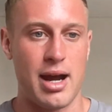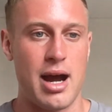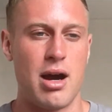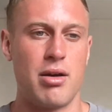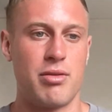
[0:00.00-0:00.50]

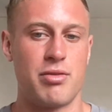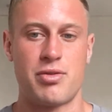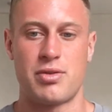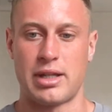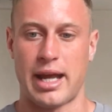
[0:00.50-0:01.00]

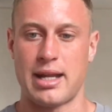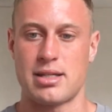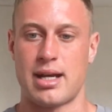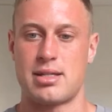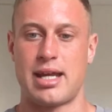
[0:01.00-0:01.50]
of the Land
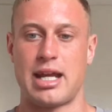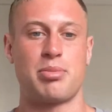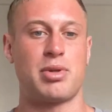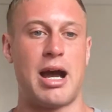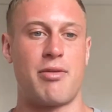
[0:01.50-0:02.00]
Insights
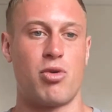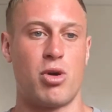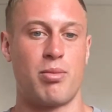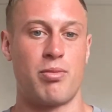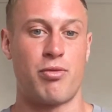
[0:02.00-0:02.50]
data
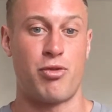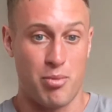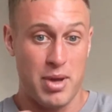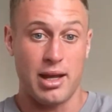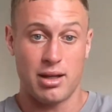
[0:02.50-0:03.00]
platform
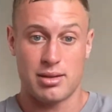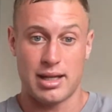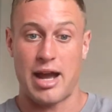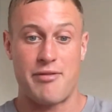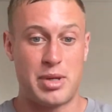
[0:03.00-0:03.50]
for me.
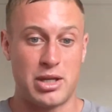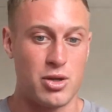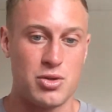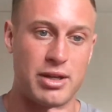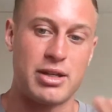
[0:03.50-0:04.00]
Like, I've been
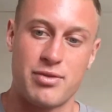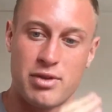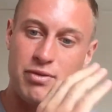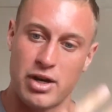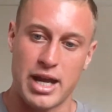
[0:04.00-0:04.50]
using
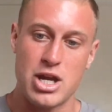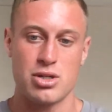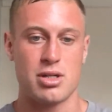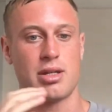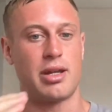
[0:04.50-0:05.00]
different
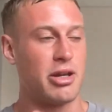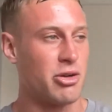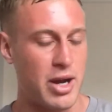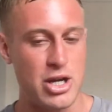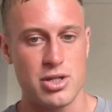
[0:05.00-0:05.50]
variations and
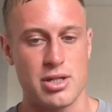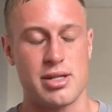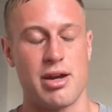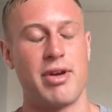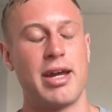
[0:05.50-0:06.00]

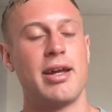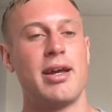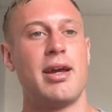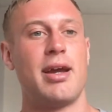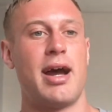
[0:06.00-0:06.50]
iterations of it.
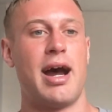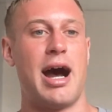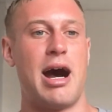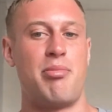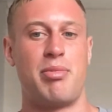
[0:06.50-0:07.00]

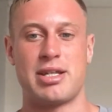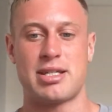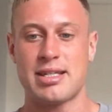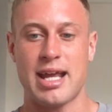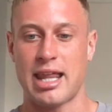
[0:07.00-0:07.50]
But
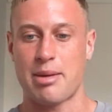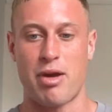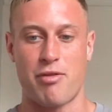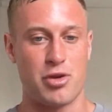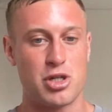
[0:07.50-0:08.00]
this is kind of like
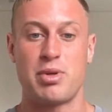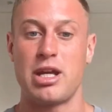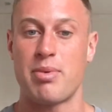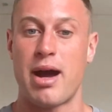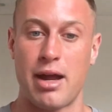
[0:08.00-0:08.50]
my first
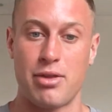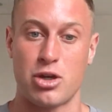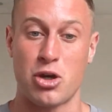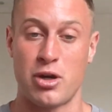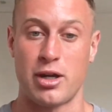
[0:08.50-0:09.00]
peek behind
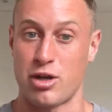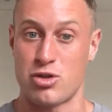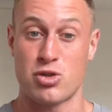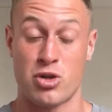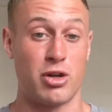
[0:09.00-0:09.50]
the curtain in
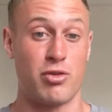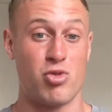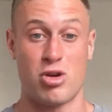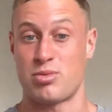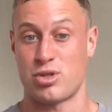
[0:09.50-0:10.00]
its current
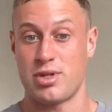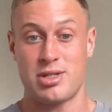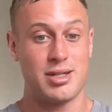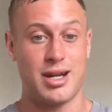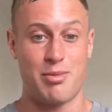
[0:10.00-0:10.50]
form. So
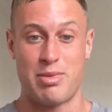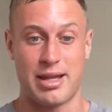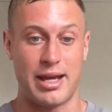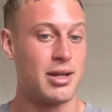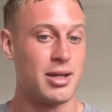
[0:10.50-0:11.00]
this is going to be
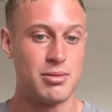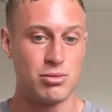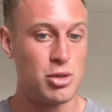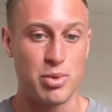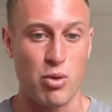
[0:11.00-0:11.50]
like
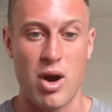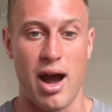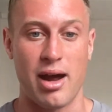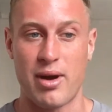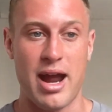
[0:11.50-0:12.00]
super
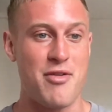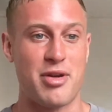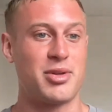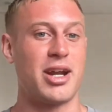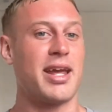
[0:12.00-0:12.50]
raw. I
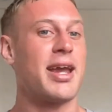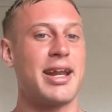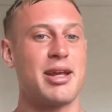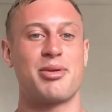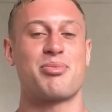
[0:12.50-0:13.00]
haven't done
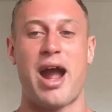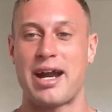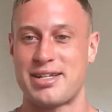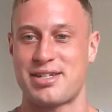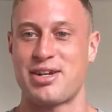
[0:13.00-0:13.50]
any
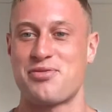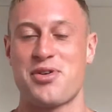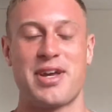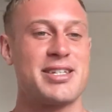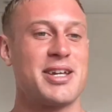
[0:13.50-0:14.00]
practicing
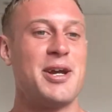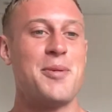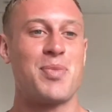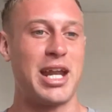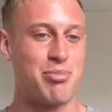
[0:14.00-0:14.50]
for this,
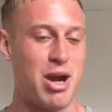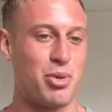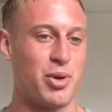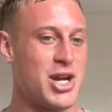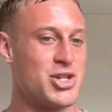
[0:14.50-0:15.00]
any
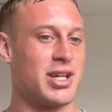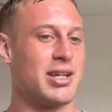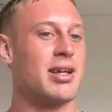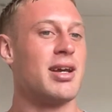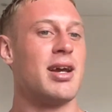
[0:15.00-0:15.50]

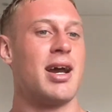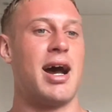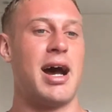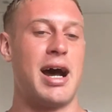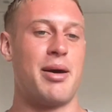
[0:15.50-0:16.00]
preparation.
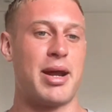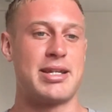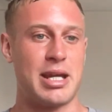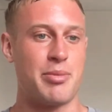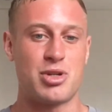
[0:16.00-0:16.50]

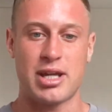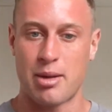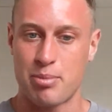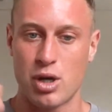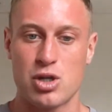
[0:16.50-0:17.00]
My team just
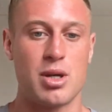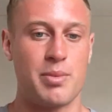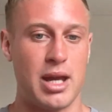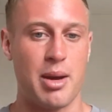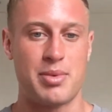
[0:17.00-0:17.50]
kind of pushed
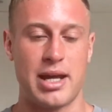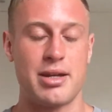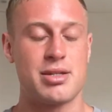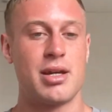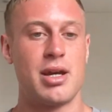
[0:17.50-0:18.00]
some of the
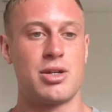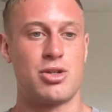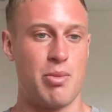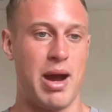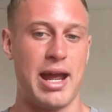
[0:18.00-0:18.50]
updates
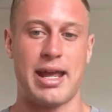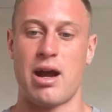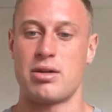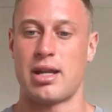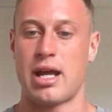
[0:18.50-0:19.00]
to my
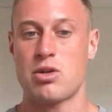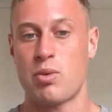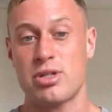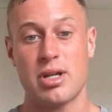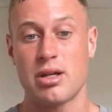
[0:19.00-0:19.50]
account today.
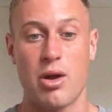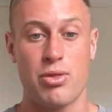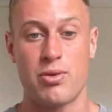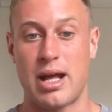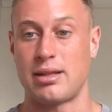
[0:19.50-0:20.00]
So we're just going to
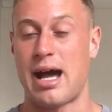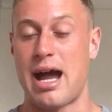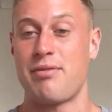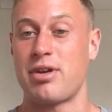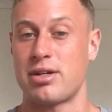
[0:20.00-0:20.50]
go through that
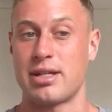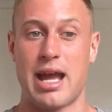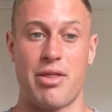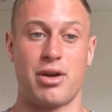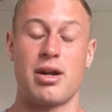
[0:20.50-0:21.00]
live here
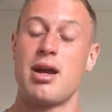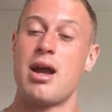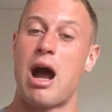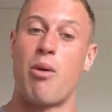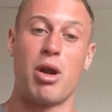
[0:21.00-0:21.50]
together.
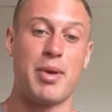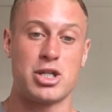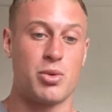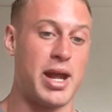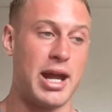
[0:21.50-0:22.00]
I want to
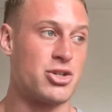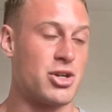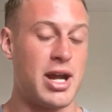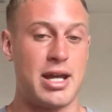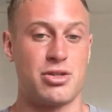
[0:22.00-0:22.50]
make sure we
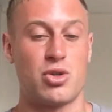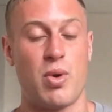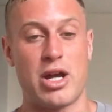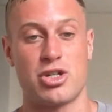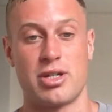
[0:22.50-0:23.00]
answer you guys'
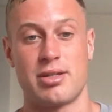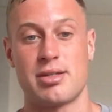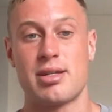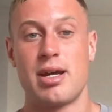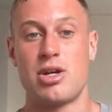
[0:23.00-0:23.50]

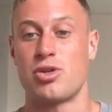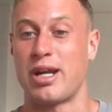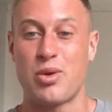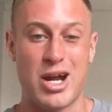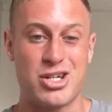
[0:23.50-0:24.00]
questions. So
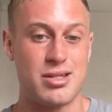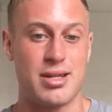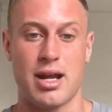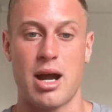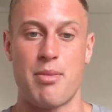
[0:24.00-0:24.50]
any
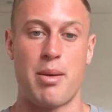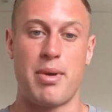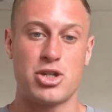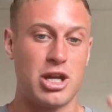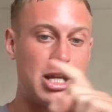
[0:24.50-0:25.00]
questions that come
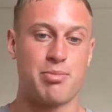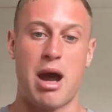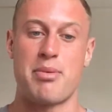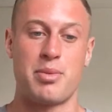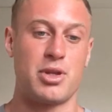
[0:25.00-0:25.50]
up, make sure you guys
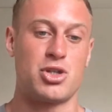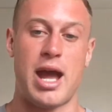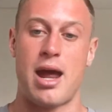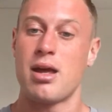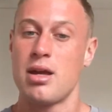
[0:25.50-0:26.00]
pop them in the
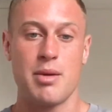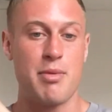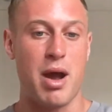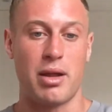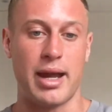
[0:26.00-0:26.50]
chat.
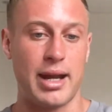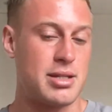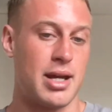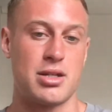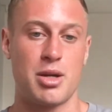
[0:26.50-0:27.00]
Could be about Land
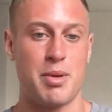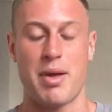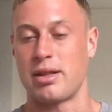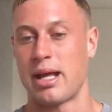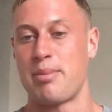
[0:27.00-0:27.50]
Insights, could be
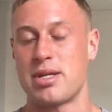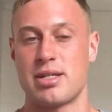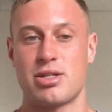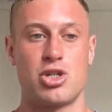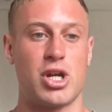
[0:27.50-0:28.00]
about the land
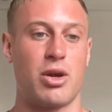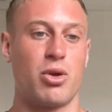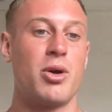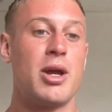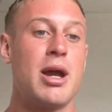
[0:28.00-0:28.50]
business in
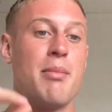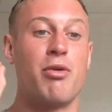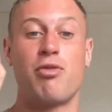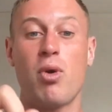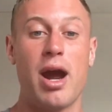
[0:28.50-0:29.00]
general.
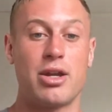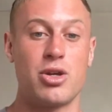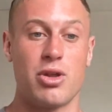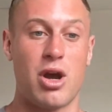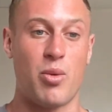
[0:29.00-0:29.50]
Before I
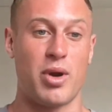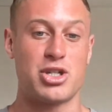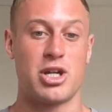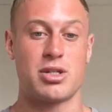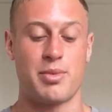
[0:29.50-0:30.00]
do, though, I
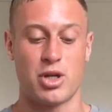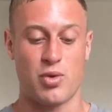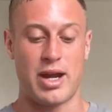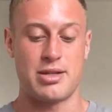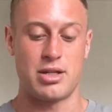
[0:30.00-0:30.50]
want to share something
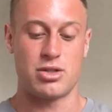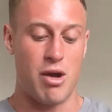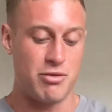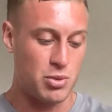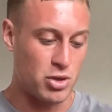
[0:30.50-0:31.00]
crazy.
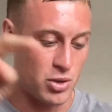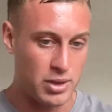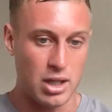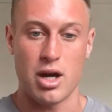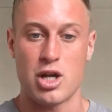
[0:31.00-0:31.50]
So obviously we're
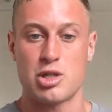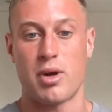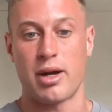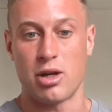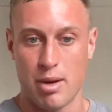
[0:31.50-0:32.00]
doing the launch
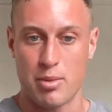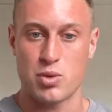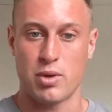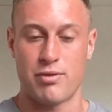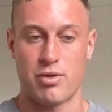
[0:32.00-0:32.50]
party November
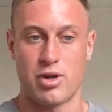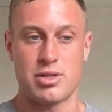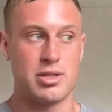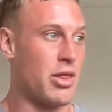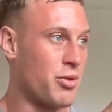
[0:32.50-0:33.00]

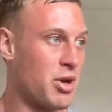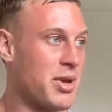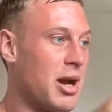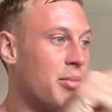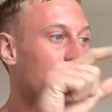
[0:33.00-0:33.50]
21st. It's at 3
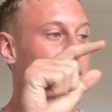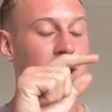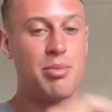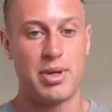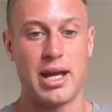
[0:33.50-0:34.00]
p.m.
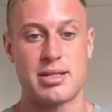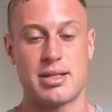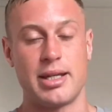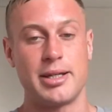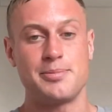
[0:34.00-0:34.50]

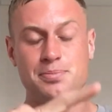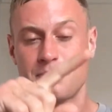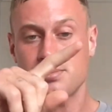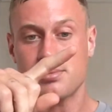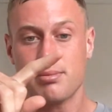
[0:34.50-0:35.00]
PST.
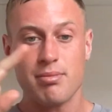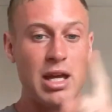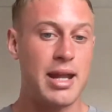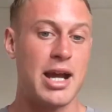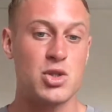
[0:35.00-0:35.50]

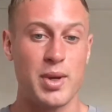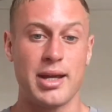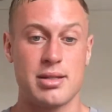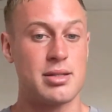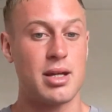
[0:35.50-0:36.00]
Next
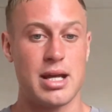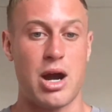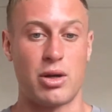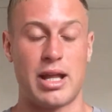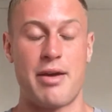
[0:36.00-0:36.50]
week, it's a
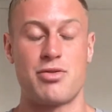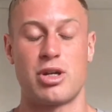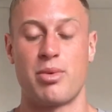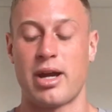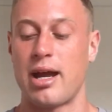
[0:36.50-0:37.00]
6-hour live
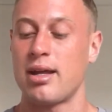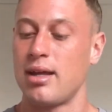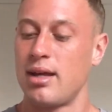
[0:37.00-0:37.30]
stream, okay?